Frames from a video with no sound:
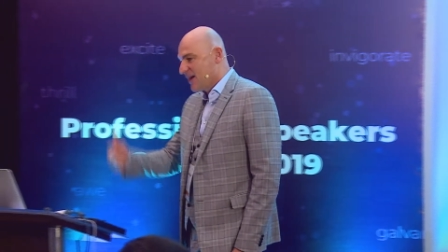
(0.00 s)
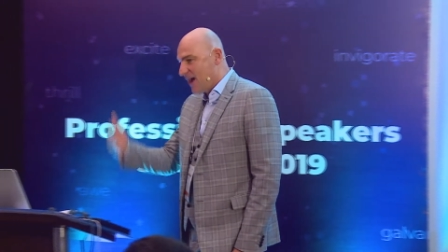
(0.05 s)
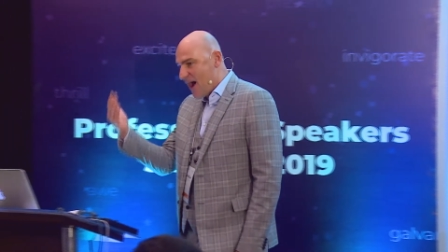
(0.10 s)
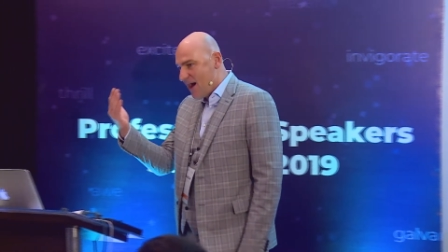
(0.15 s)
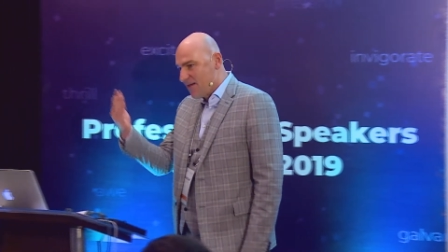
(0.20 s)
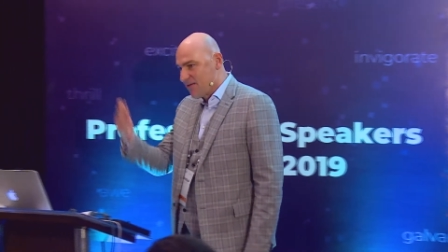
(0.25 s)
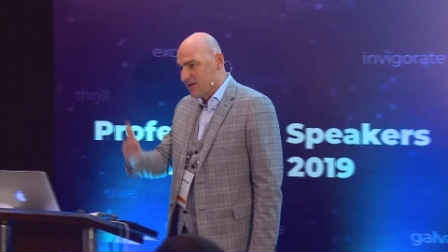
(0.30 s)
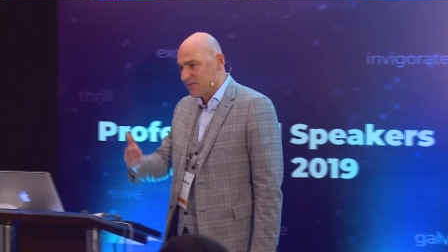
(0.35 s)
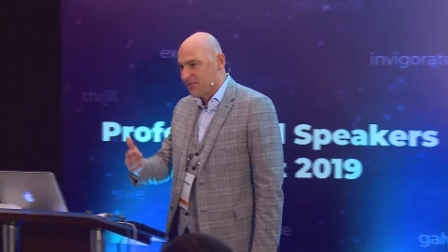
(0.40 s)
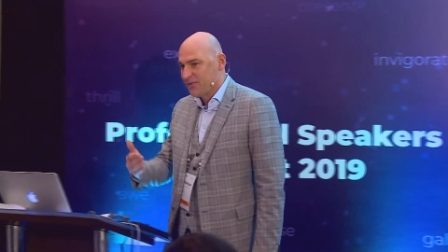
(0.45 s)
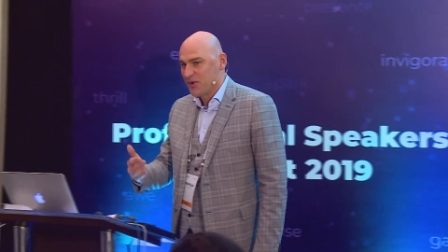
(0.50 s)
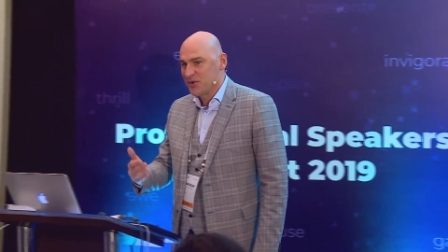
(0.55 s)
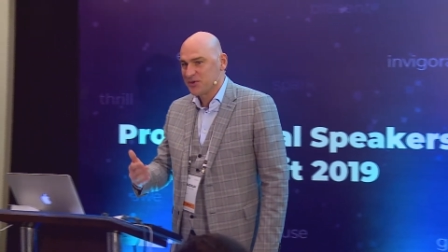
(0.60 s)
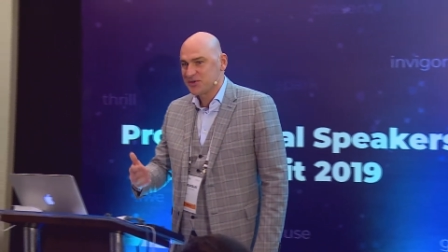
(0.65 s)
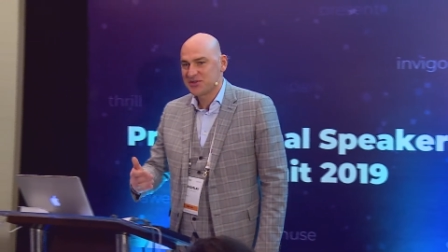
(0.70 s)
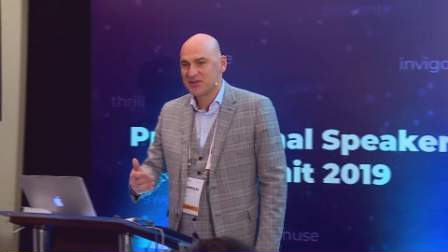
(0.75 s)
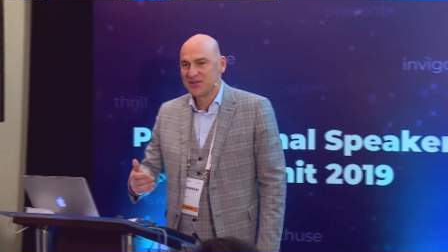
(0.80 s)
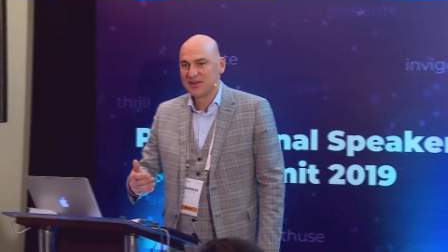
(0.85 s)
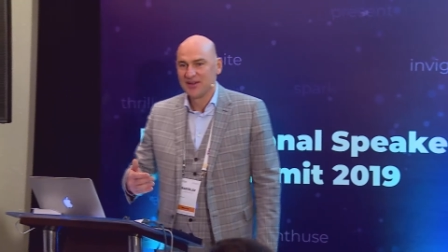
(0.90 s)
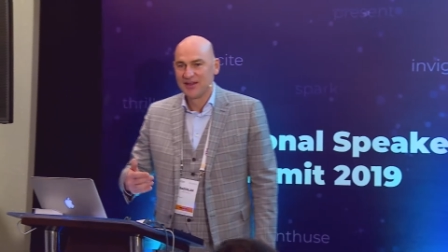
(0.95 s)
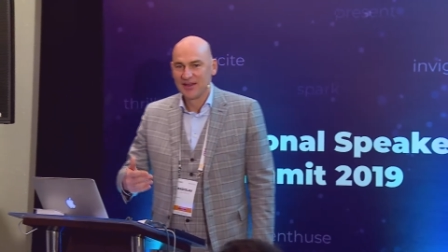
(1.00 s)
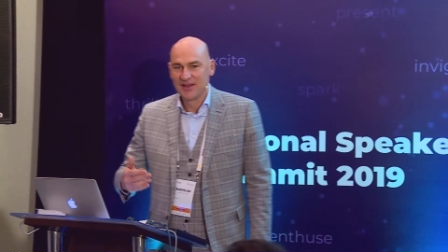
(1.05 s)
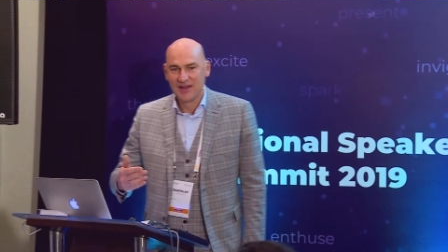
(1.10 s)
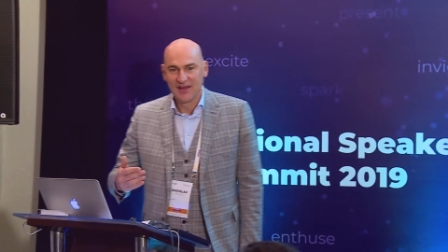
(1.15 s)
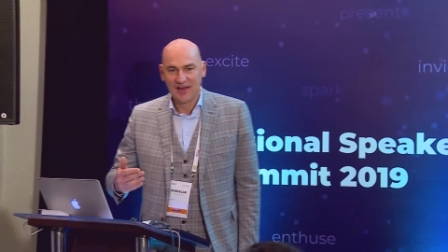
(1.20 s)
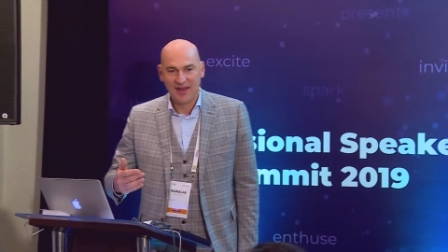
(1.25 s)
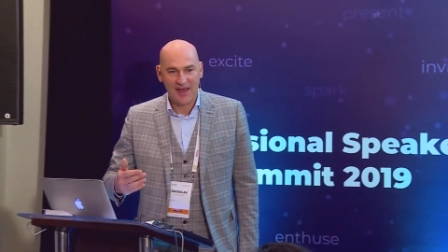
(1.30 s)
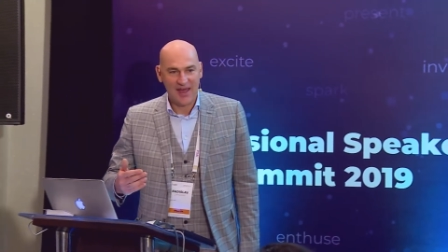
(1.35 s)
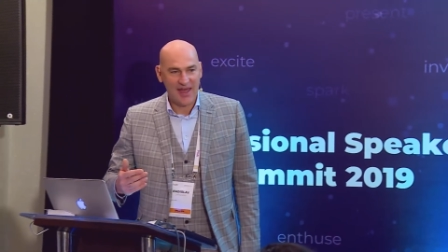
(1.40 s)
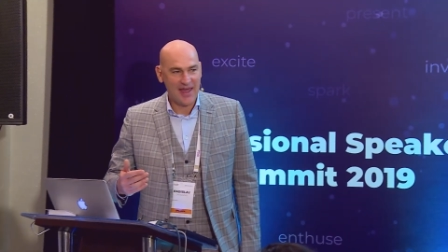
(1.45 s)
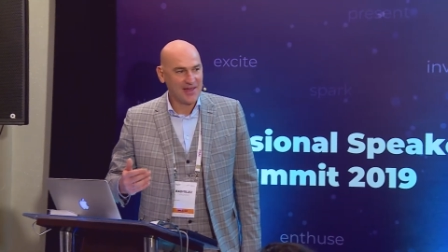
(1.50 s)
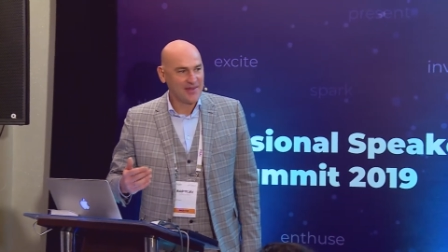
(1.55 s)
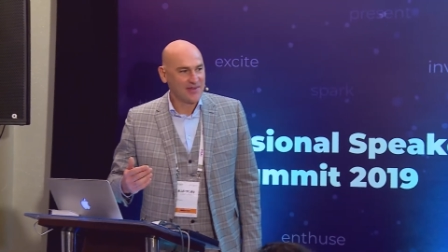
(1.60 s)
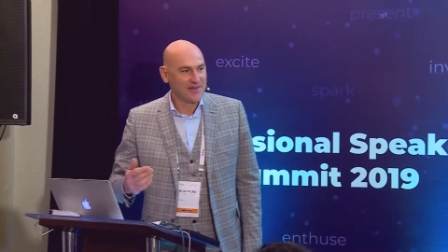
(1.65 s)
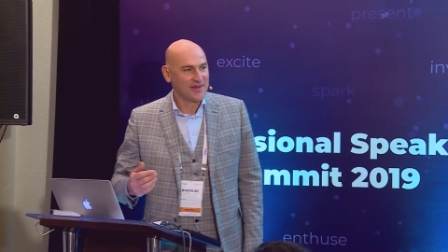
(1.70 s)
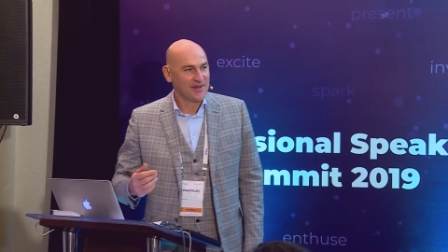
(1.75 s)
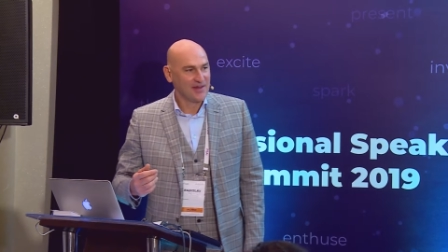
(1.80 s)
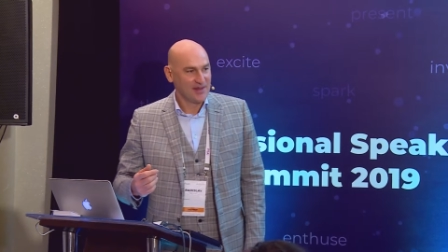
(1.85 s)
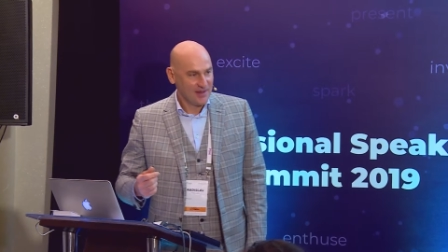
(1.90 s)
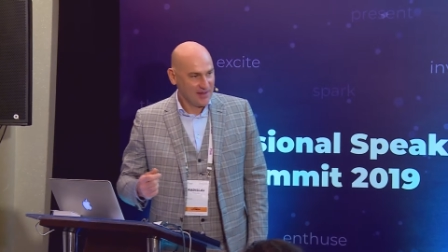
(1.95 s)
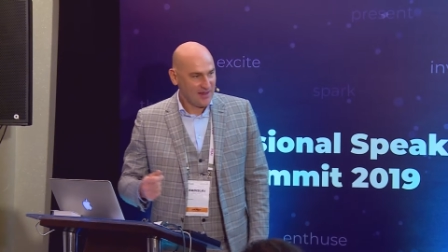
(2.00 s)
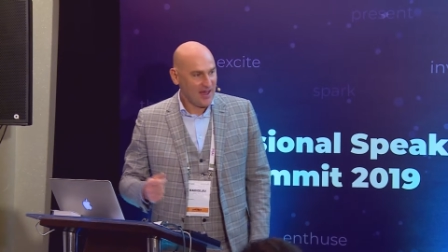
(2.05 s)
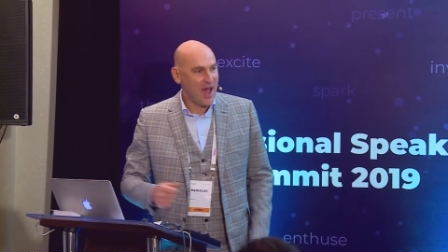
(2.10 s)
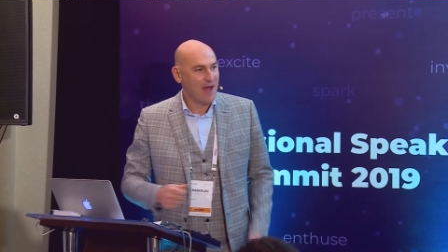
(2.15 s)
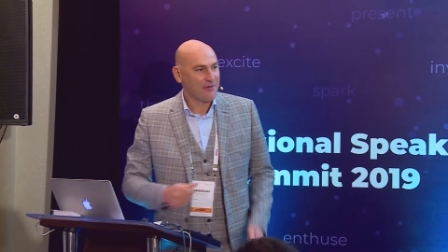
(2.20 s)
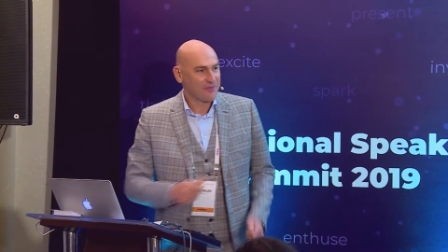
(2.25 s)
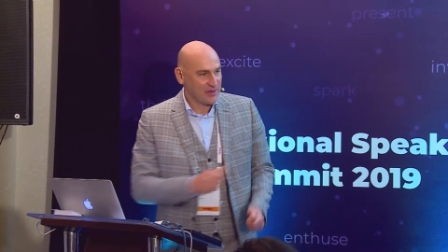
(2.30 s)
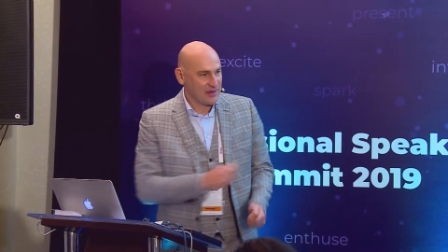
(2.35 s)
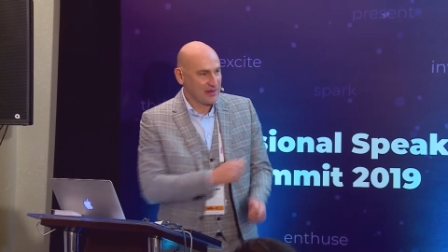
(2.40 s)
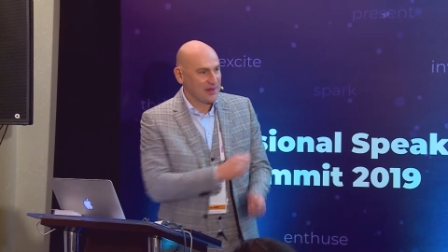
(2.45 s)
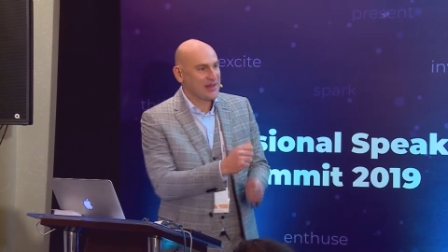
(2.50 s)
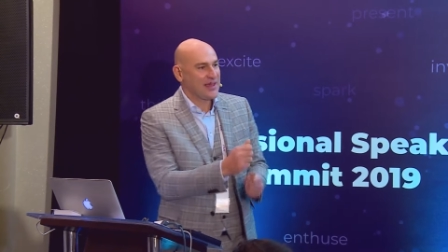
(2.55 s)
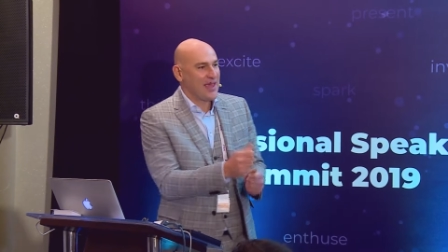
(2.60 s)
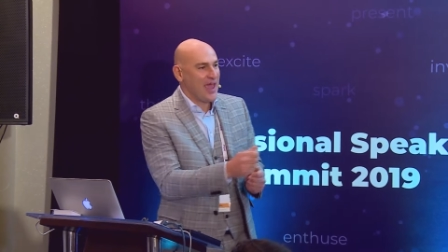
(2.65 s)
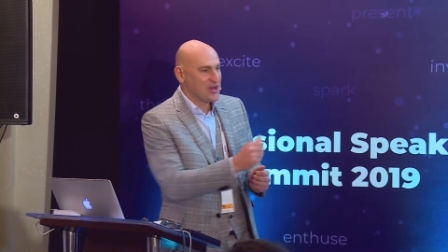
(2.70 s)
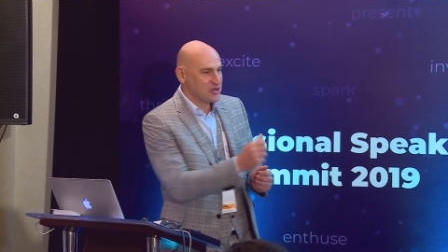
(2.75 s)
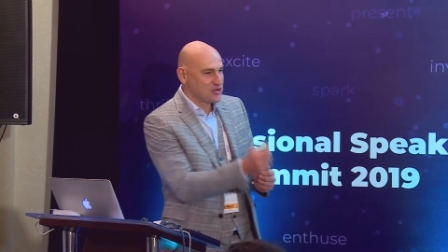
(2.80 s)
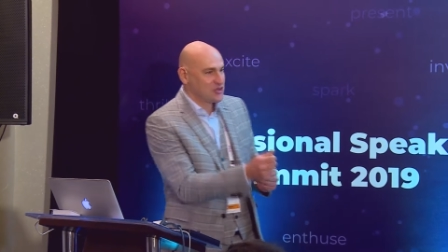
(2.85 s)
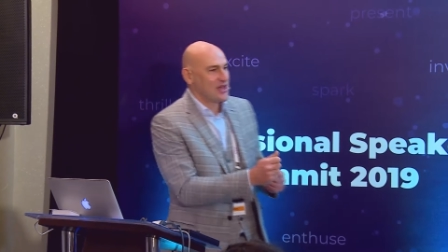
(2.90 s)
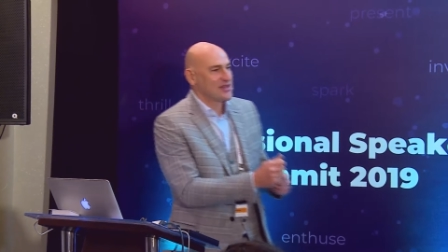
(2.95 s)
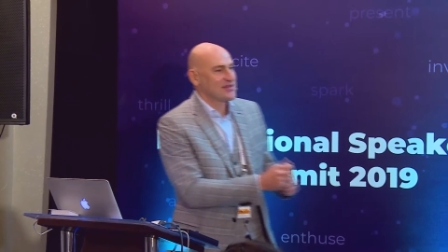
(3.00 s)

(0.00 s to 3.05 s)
cover first and after cash